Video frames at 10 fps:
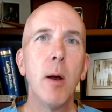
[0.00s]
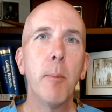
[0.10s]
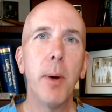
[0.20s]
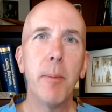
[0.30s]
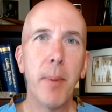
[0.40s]

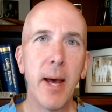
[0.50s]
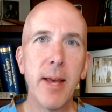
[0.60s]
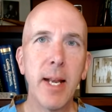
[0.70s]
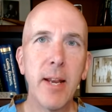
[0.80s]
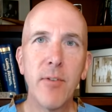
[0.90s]
But by
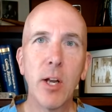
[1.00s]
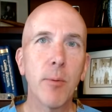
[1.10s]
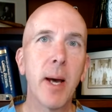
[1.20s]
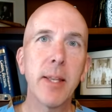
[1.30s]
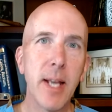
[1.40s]
that evening or
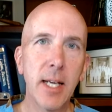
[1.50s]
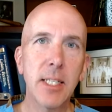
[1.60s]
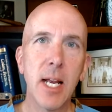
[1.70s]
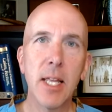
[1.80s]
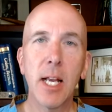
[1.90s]
by the next
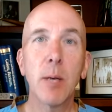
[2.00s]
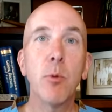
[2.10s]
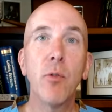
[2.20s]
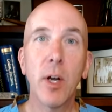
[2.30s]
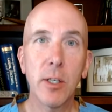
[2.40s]
day, they can
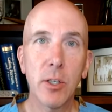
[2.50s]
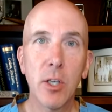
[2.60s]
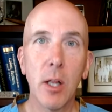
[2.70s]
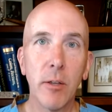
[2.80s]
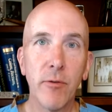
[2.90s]
move on to
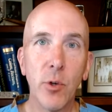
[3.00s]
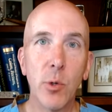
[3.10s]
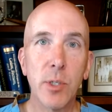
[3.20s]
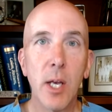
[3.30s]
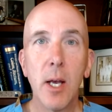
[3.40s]
solid foods.